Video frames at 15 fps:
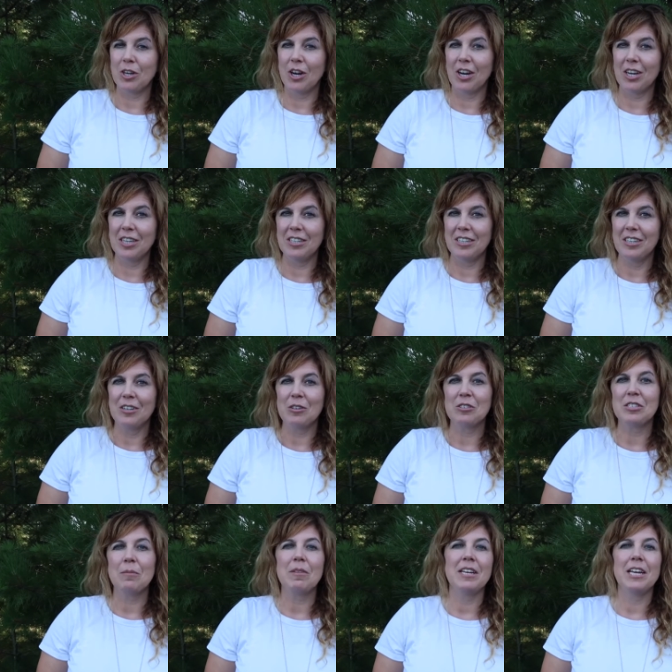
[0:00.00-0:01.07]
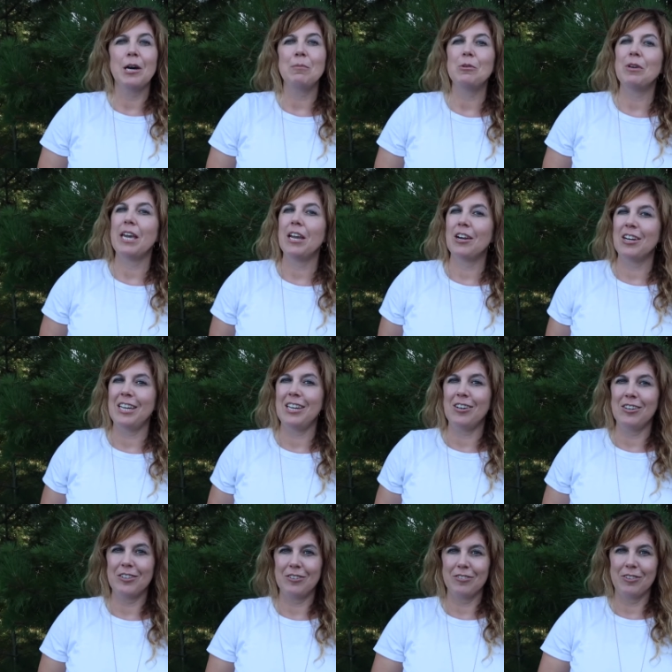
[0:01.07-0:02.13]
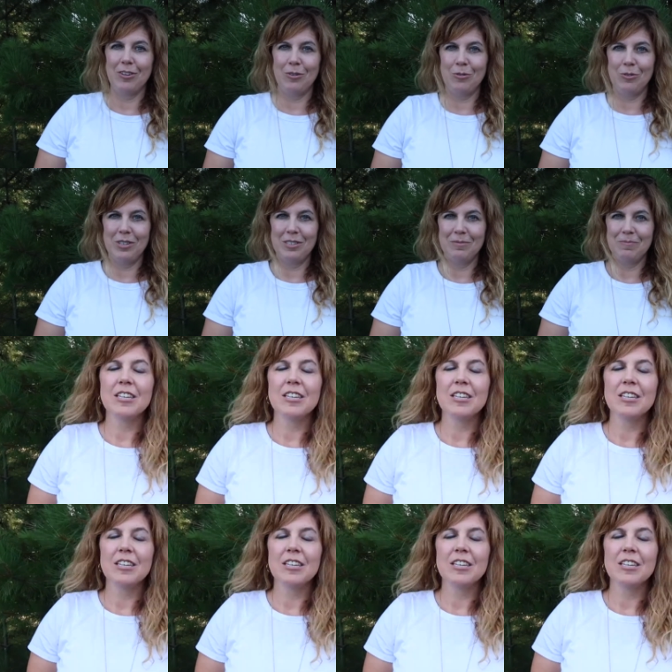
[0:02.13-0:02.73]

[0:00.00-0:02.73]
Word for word: cart or something to help you carry all your load.